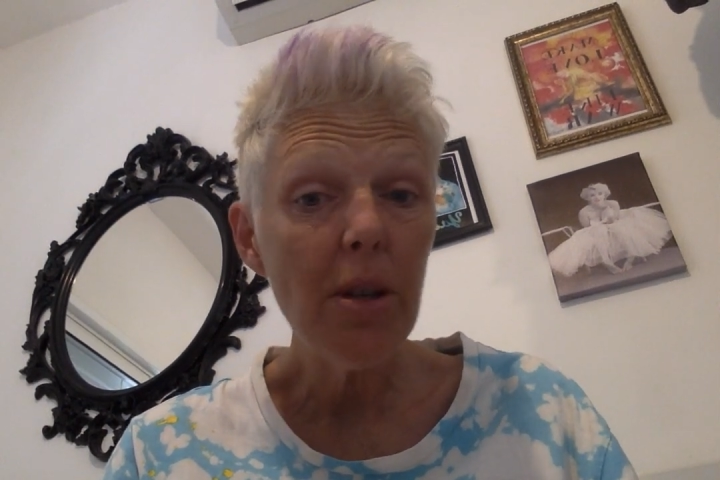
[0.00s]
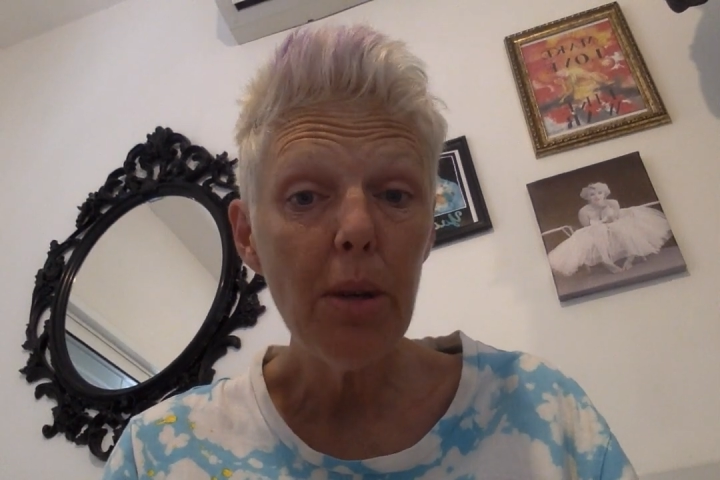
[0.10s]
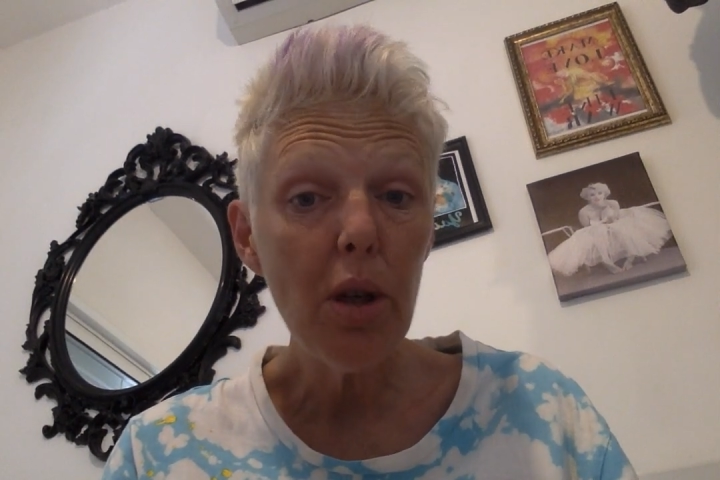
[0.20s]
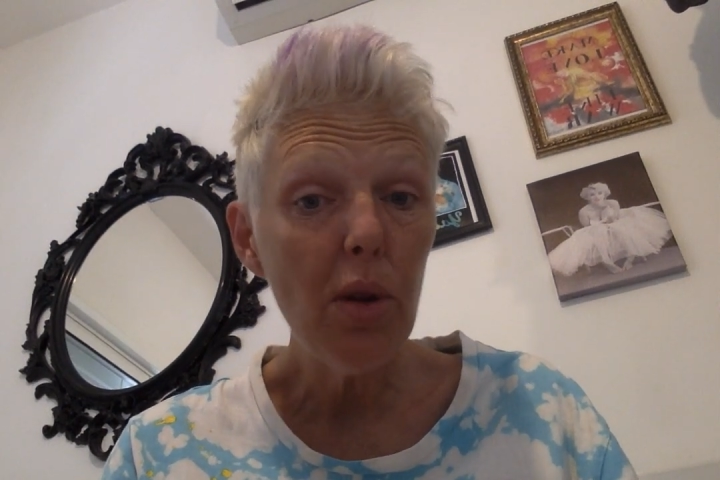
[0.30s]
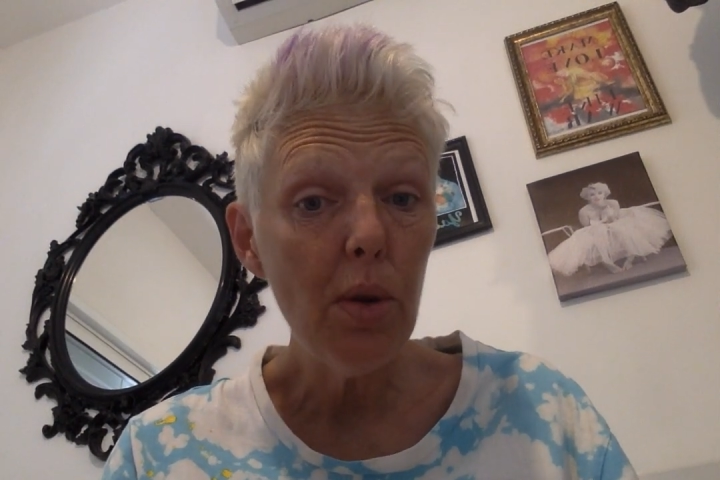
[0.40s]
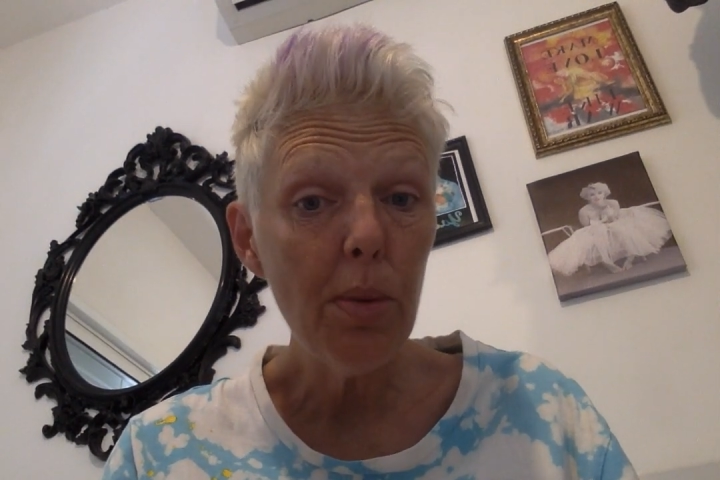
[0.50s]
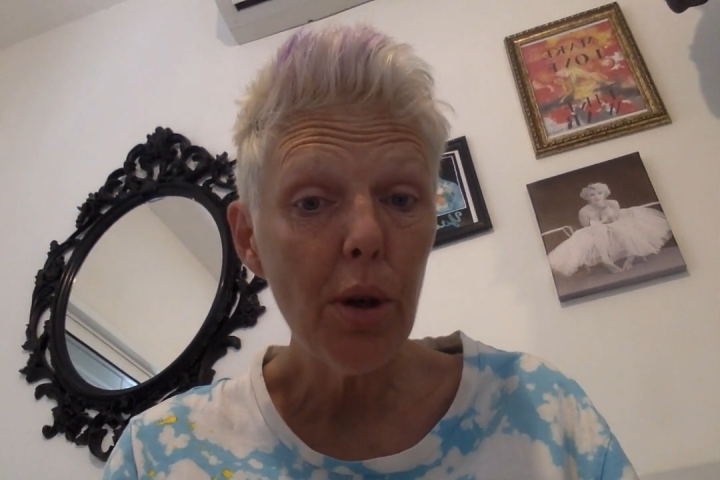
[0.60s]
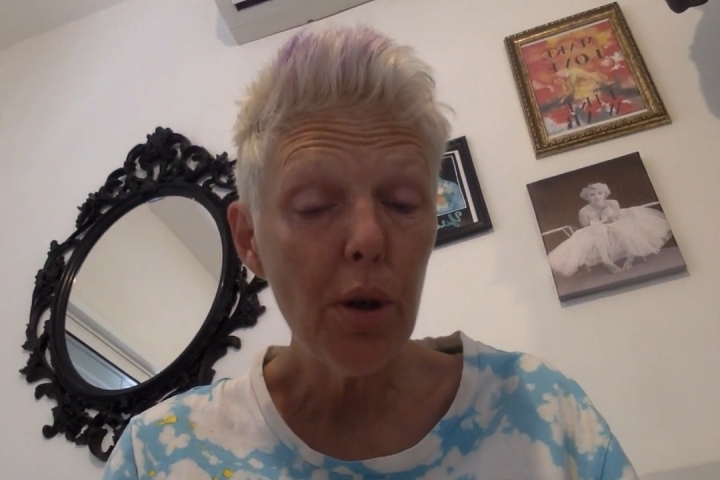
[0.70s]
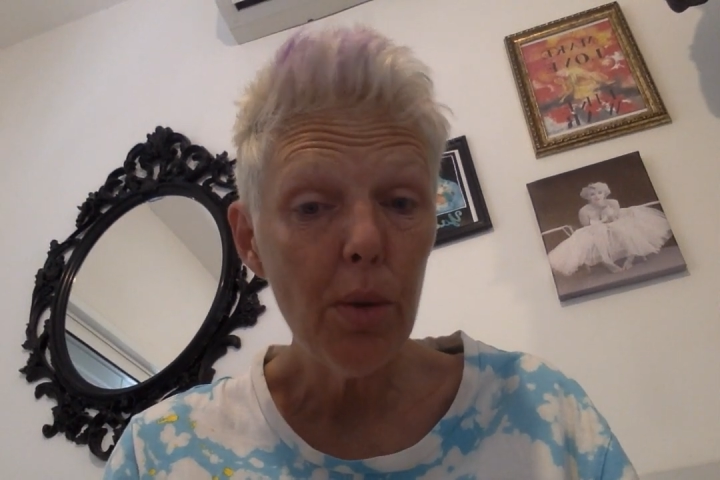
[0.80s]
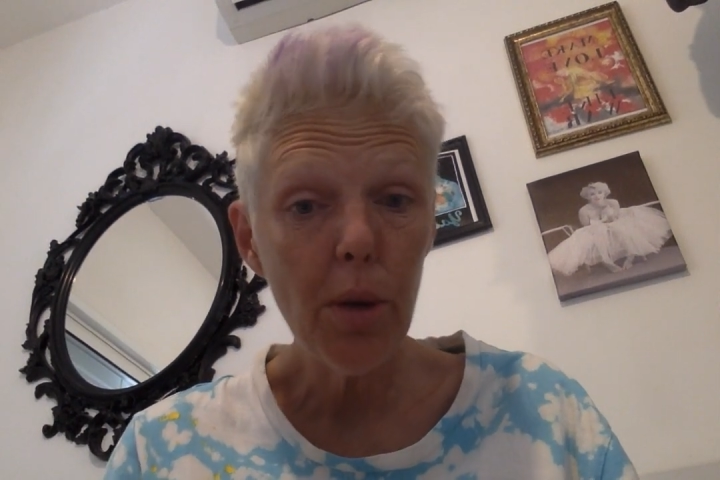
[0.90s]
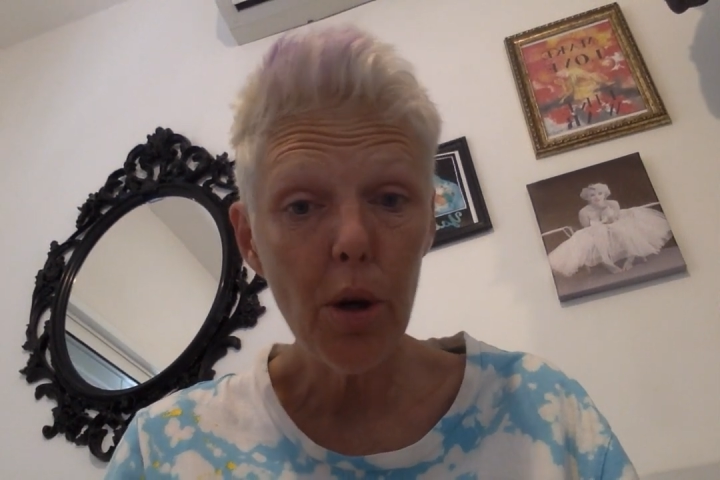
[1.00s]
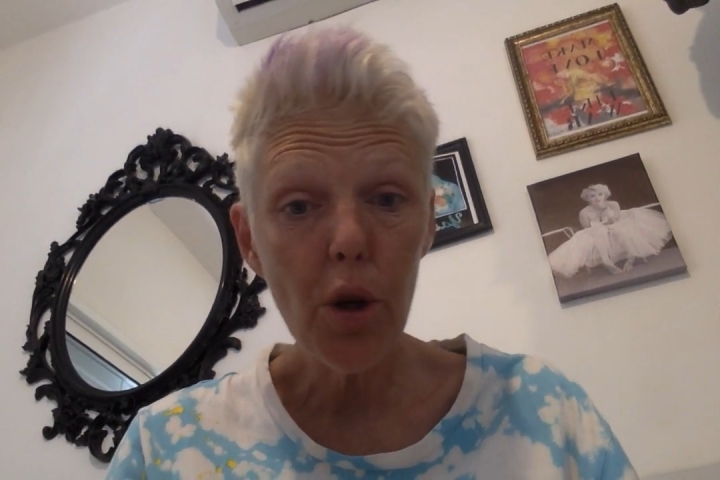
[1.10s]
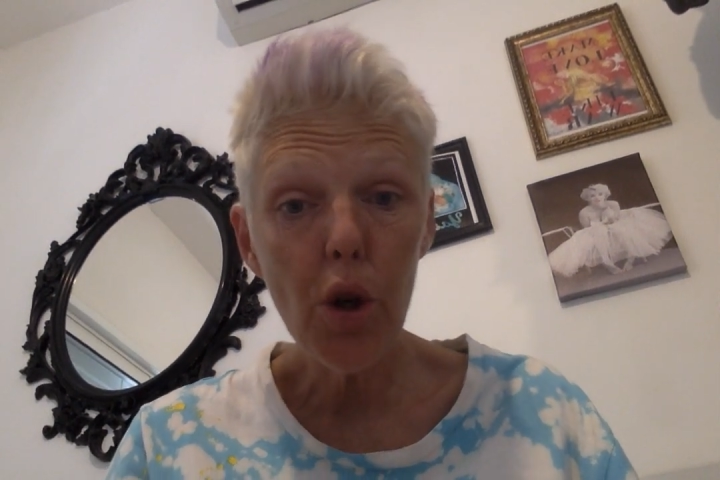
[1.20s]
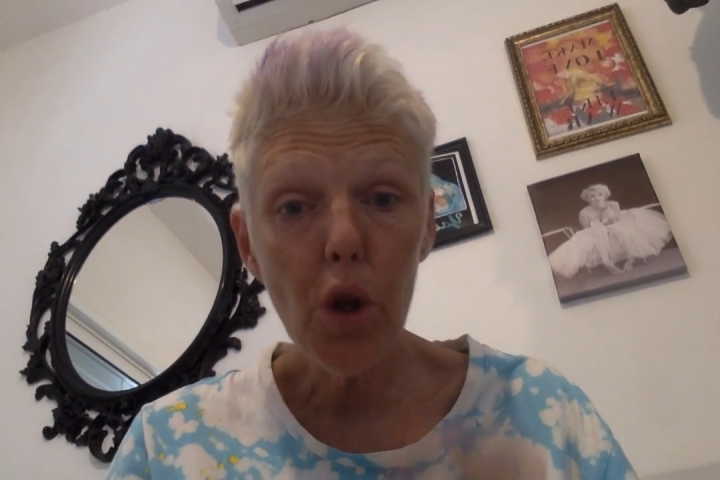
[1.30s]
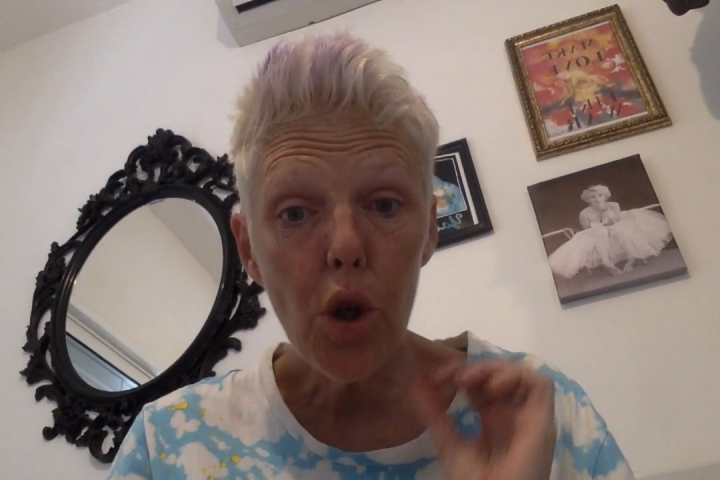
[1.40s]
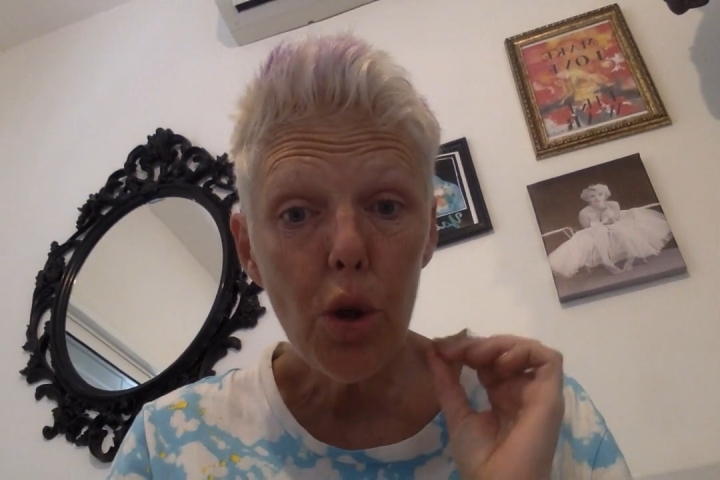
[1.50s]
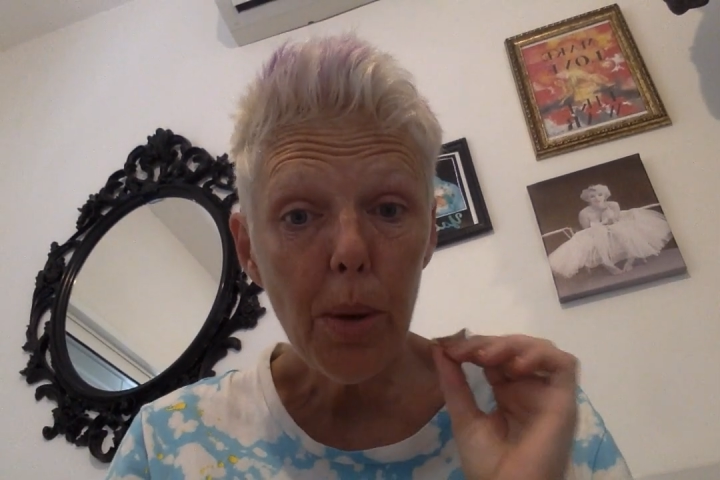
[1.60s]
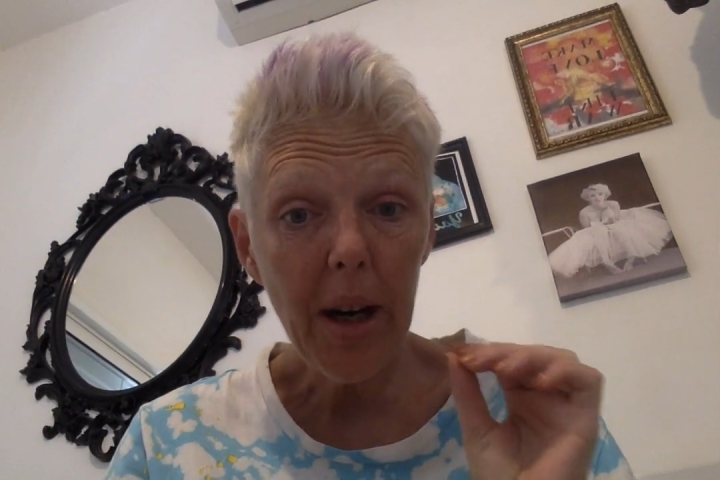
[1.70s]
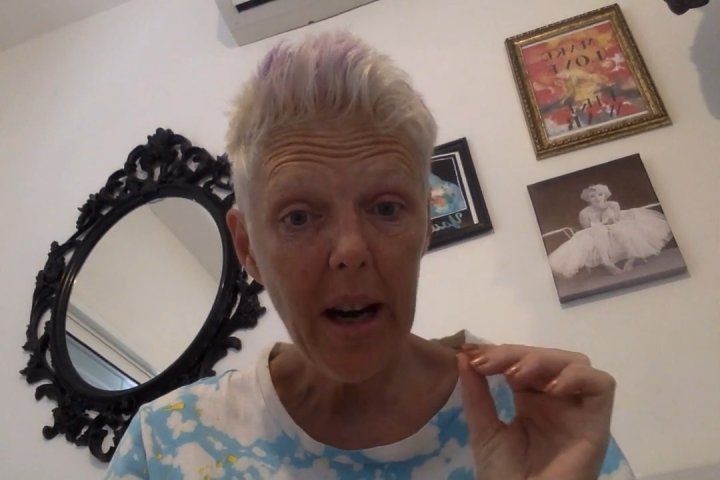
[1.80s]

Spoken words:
to be uber